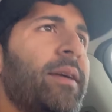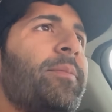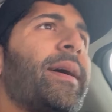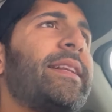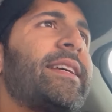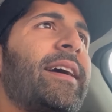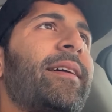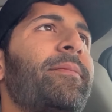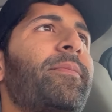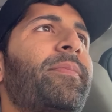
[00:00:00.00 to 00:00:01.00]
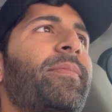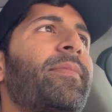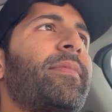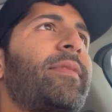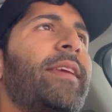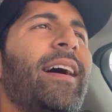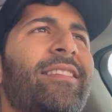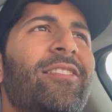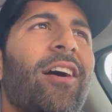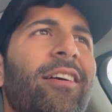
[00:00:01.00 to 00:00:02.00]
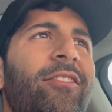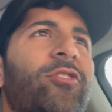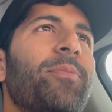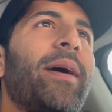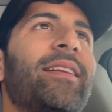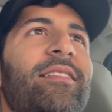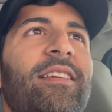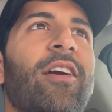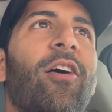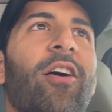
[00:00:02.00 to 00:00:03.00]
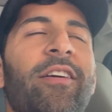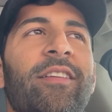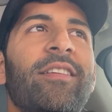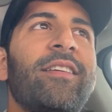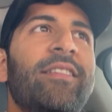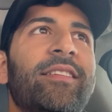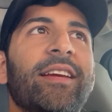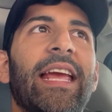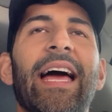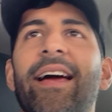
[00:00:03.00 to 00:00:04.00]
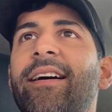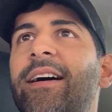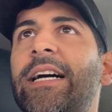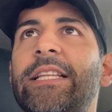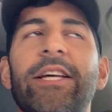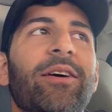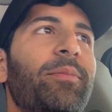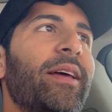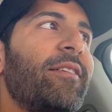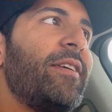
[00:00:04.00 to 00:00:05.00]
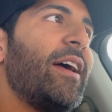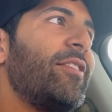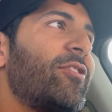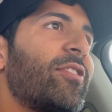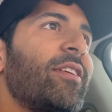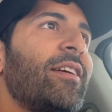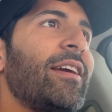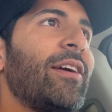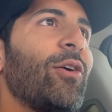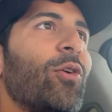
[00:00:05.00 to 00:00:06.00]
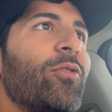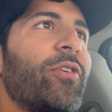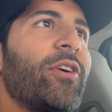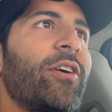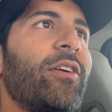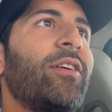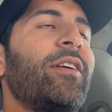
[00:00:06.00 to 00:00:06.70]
But yeah, it's not tremendously hard to get a little bit of edge over